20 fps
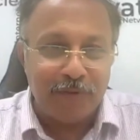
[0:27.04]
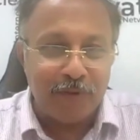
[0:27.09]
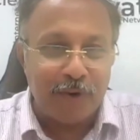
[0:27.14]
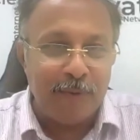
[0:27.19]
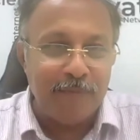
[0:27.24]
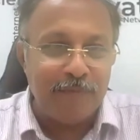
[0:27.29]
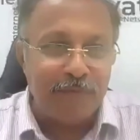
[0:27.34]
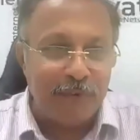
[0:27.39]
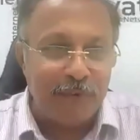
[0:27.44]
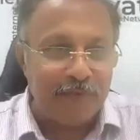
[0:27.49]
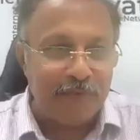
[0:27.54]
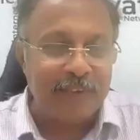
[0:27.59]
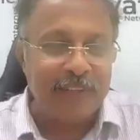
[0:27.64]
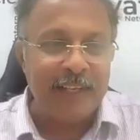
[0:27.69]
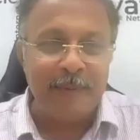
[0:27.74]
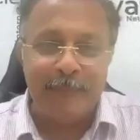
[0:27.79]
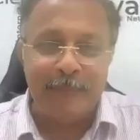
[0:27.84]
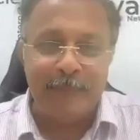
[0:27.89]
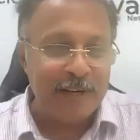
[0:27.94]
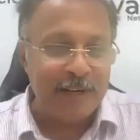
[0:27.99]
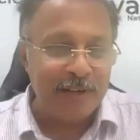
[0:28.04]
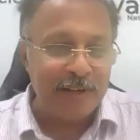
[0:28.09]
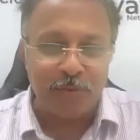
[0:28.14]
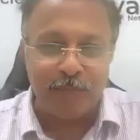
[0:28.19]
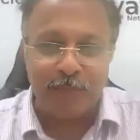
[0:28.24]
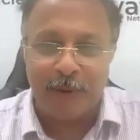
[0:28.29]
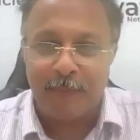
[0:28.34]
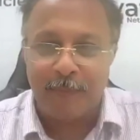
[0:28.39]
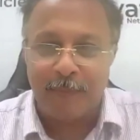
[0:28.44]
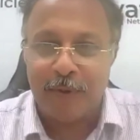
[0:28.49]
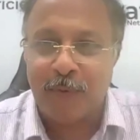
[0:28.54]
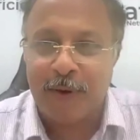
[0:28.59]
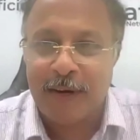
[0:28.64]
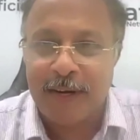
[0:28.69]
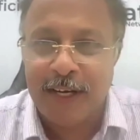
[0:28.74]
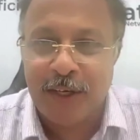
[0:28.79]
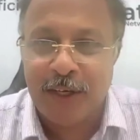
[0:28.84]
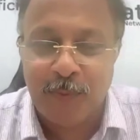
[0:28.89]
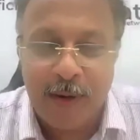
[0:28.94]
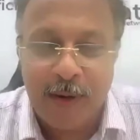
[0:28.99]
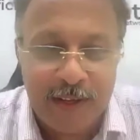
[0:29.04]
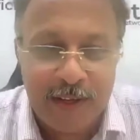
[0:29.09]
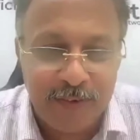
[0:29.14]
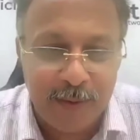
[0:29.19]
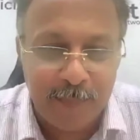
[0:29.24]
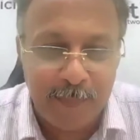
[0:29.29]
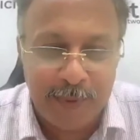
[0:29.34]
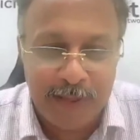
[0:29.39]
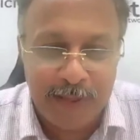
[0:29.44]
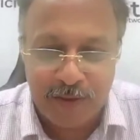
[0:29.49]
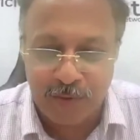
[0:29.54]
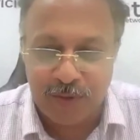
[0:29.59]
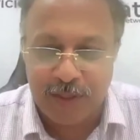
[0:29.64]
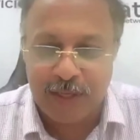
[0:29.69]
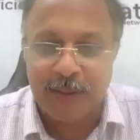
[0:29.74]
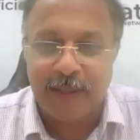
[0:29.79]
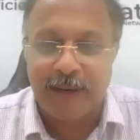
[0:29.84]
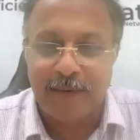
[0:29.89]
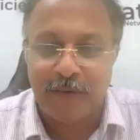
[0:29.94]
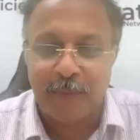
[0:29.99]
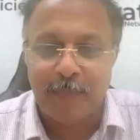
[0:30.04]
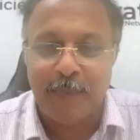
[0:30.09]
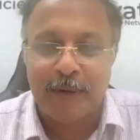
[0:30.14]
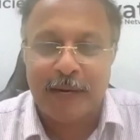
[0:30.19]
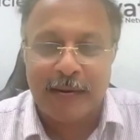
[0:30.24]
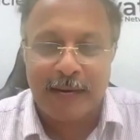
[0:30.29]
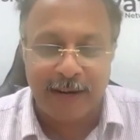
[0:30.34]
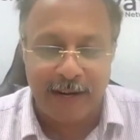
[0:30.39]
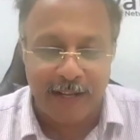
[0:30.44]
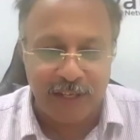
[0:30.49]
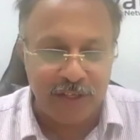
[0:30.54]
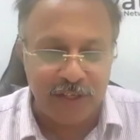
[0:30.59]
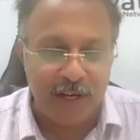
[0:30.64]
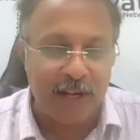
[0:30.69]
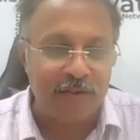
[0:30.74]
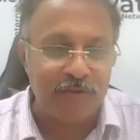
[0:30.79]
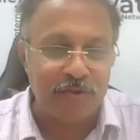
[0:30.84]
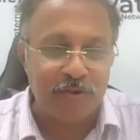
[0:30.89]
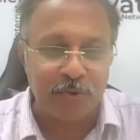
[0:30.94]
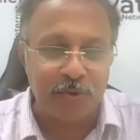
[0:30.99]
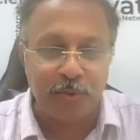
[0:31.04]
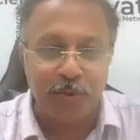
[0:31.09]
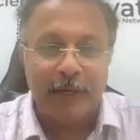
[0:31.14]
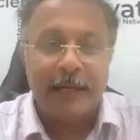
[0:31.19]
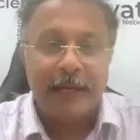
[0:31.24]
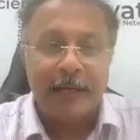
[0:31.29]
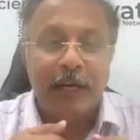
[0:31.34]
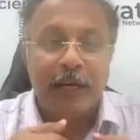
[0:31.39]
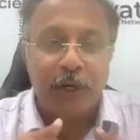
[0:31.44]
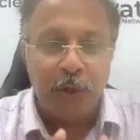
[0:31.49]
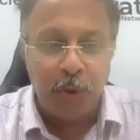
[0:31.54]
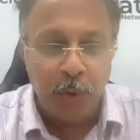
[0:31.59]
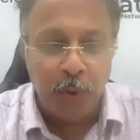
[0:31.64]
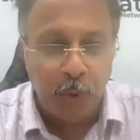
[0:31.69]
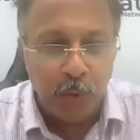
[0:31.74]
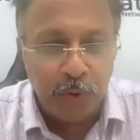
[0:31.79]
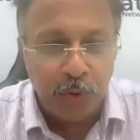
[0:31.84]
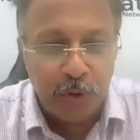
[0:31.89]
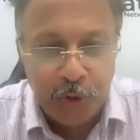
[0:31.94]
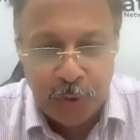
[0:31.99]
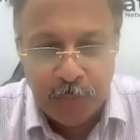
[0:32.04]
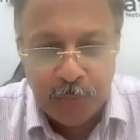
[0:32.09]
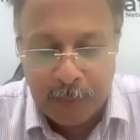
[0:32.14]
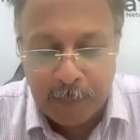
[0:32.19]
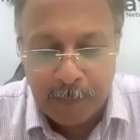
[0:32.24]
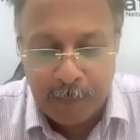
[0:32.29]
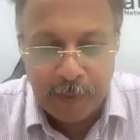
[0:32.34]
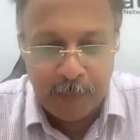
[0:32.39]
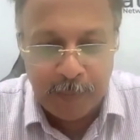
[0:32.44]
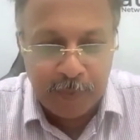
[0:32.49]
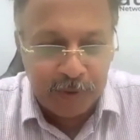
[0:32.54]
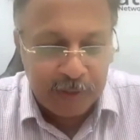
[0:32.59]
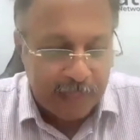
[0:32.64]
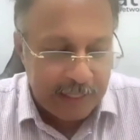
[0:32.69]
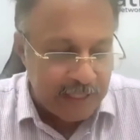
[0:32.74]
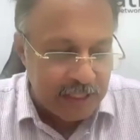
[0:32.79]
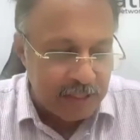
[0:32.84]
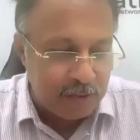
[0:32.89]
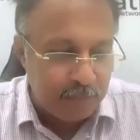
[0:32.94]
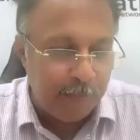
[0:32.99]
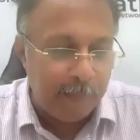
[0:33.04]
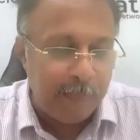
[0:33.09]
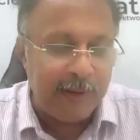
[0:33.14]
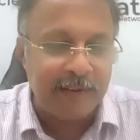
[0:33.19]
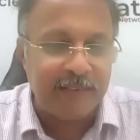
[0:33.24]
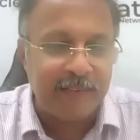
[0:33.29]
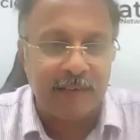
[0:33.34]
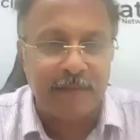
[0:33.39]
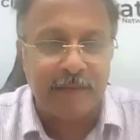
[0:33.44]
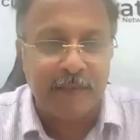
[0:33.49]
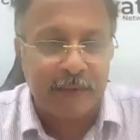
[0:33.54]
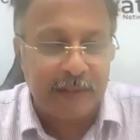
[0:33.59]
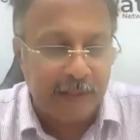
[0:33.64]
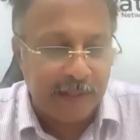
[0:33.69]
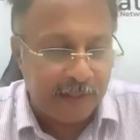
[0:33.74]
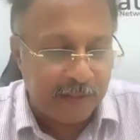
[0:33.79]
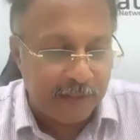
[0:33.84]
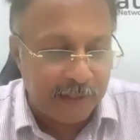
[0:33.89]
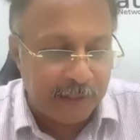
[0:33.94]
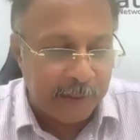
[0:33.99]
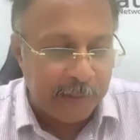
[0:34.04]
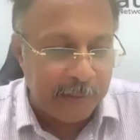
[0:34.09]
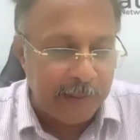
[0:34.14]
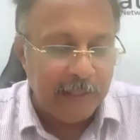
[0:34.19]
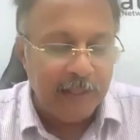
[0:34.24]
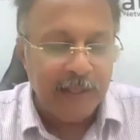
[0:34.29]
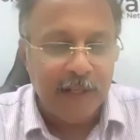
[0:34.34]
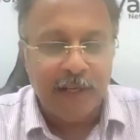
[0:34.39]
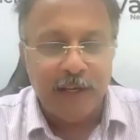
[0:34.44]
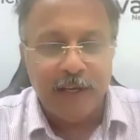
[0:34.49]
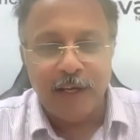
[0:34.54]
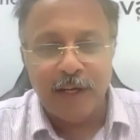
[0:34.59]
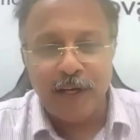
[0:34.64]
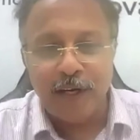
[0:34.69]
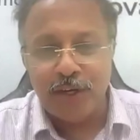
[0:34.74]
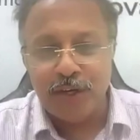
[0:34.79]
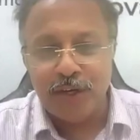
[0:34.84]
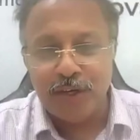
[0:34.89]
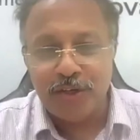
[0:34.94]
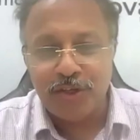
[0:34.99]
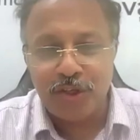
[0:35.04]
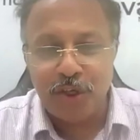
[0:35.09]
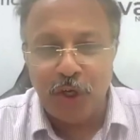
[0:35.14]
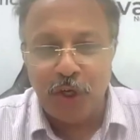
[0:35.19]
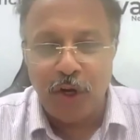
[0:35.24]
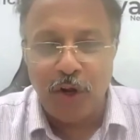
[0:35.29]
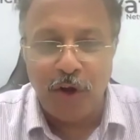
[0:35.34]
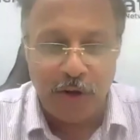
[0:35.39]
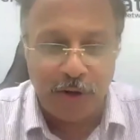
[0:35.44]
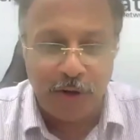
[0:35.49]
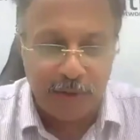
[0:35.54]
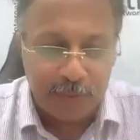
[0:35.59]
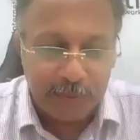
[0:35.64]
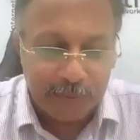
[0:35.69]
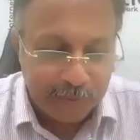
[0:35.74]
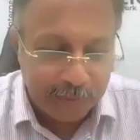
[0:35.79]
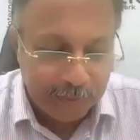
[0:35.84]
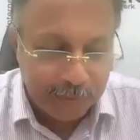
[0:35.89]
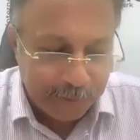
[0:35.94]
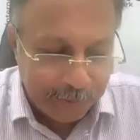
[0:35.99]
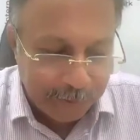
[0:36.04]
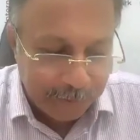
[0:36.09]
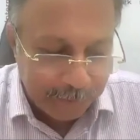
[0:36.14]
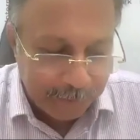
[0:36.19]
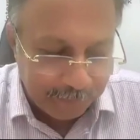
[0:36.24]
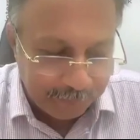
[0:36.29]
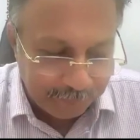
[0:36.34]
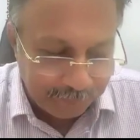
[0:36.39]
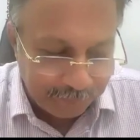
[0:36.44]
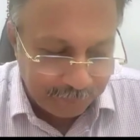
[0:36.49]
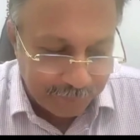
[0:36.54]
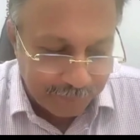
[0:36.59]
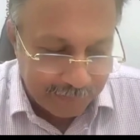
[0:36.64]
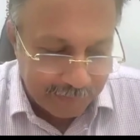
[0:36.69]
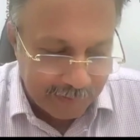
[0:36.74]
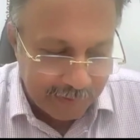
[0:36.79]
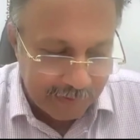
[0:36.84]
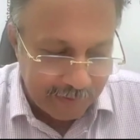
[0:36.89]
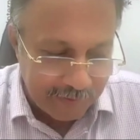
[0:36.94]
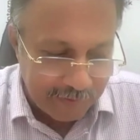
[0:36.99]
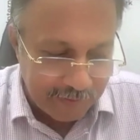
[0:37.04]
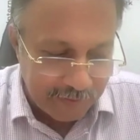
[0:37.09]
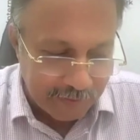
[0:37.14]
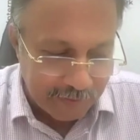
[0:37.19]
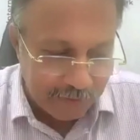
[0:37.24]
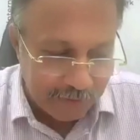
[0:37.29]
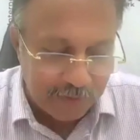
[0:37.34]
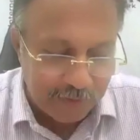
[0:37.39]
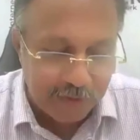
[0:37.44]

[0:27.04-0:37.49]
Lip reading: from 15 minutes to maybe 20, 25 minutes so that everybody will get a chance to know new member. Because I just met someone in Shillong. That is,